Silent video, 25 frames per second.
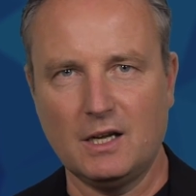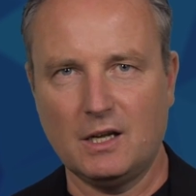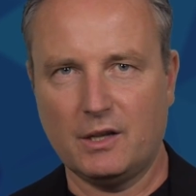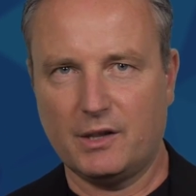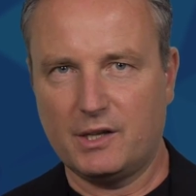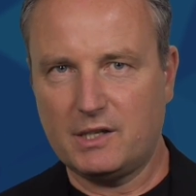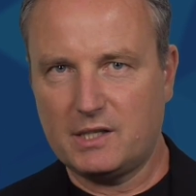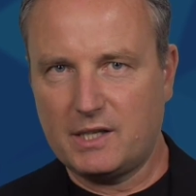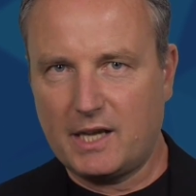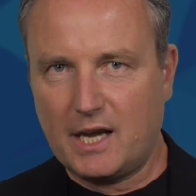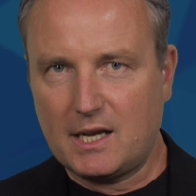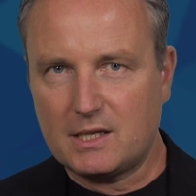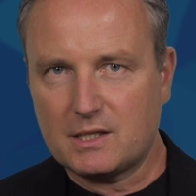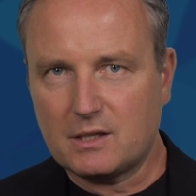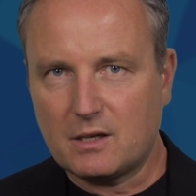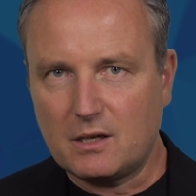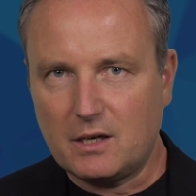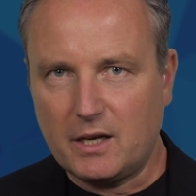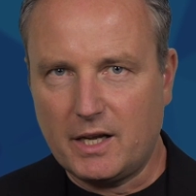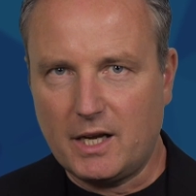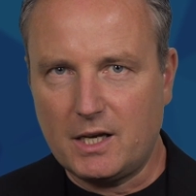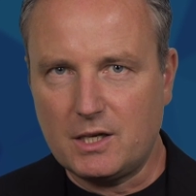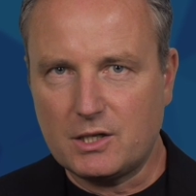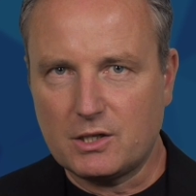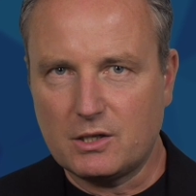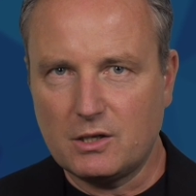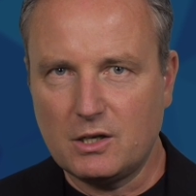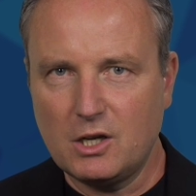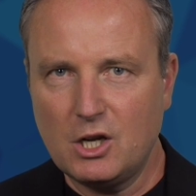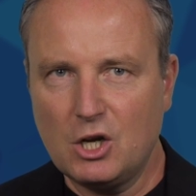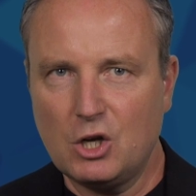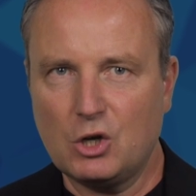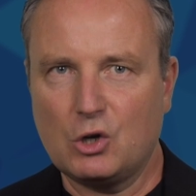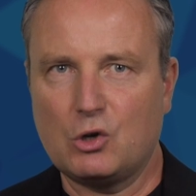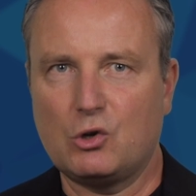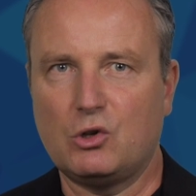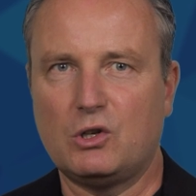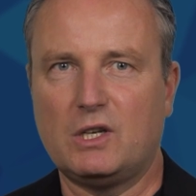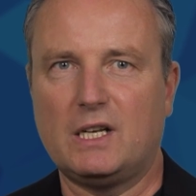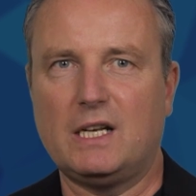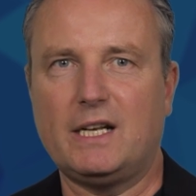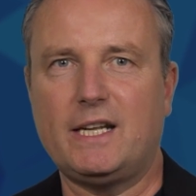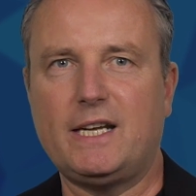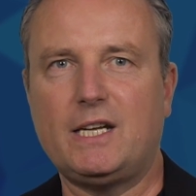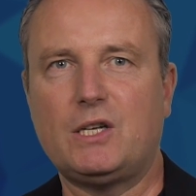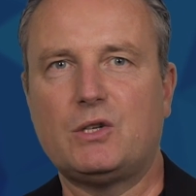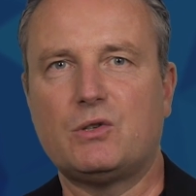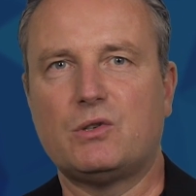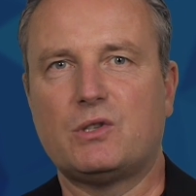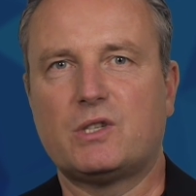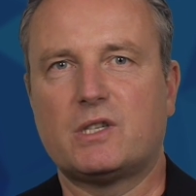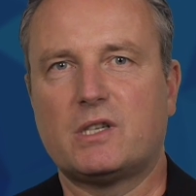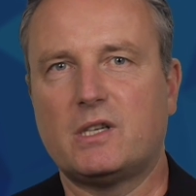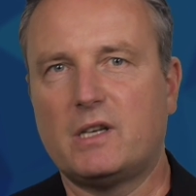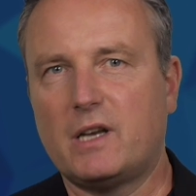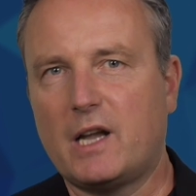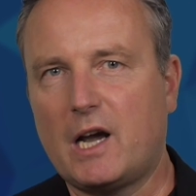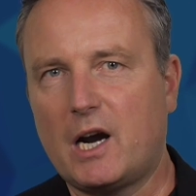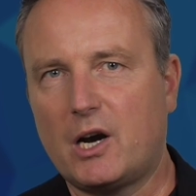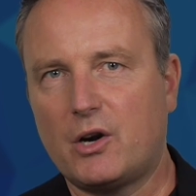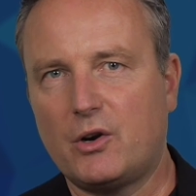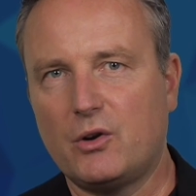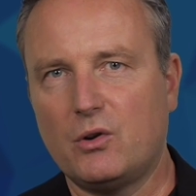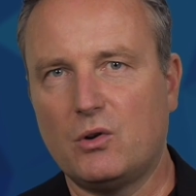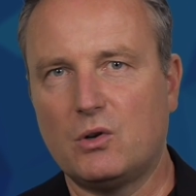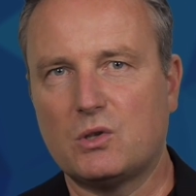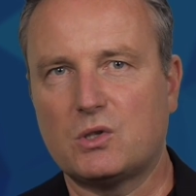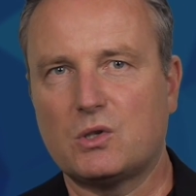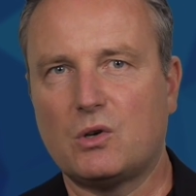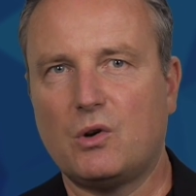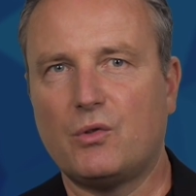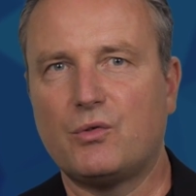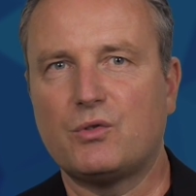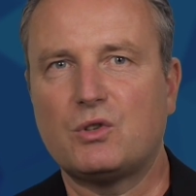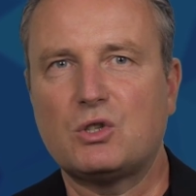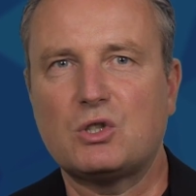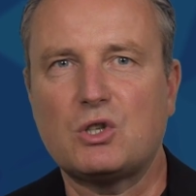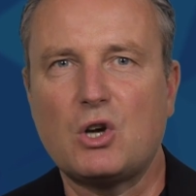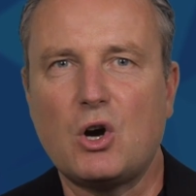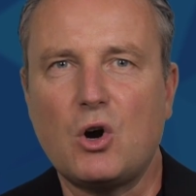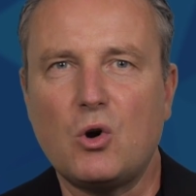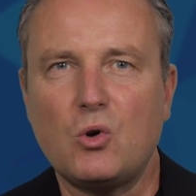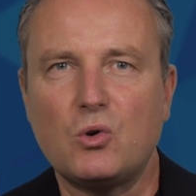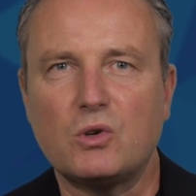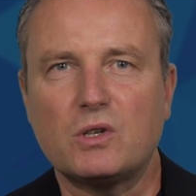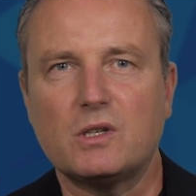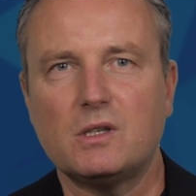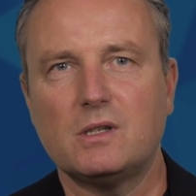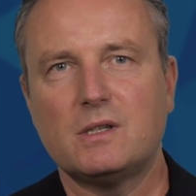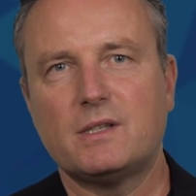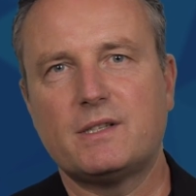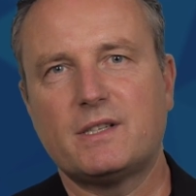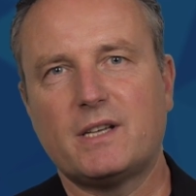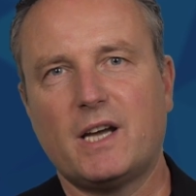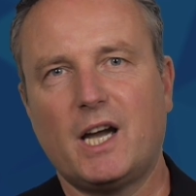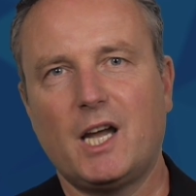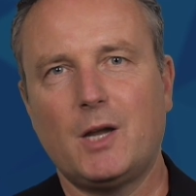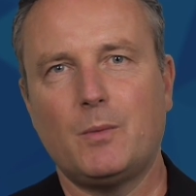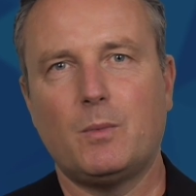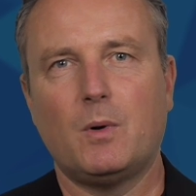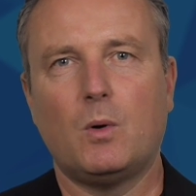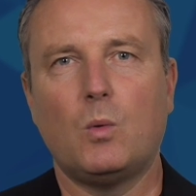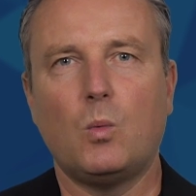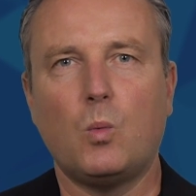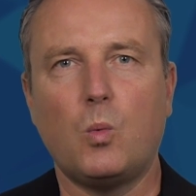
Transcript: This escalation could lead to scenarios of total cyber